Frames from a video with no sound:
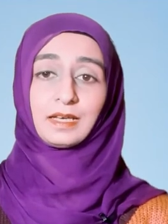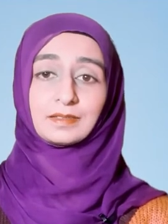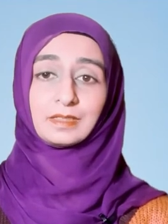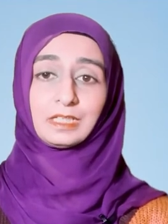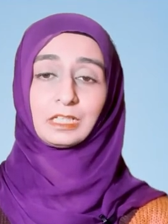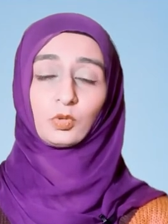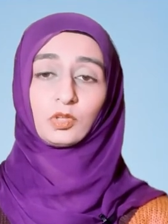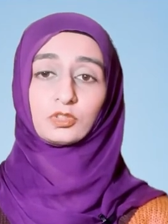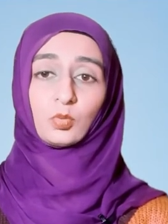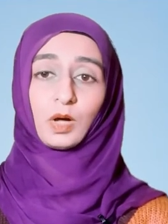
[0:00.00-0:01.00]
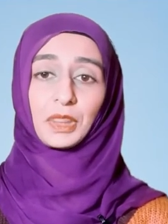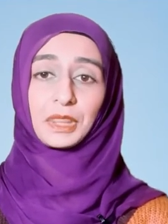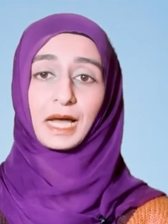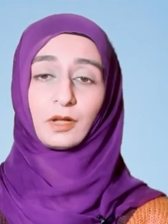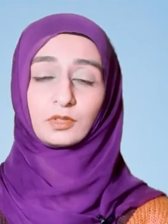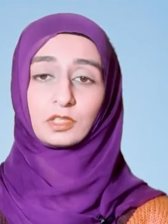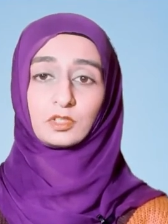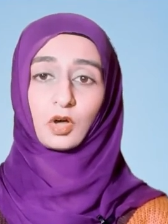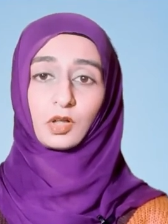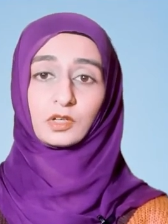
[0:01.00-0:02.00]
is equal to
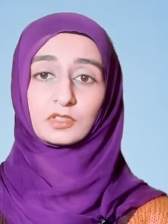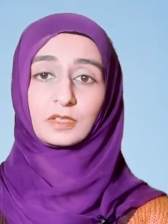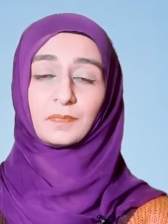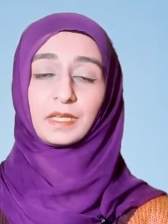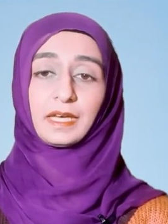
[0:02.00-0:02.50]
$1,000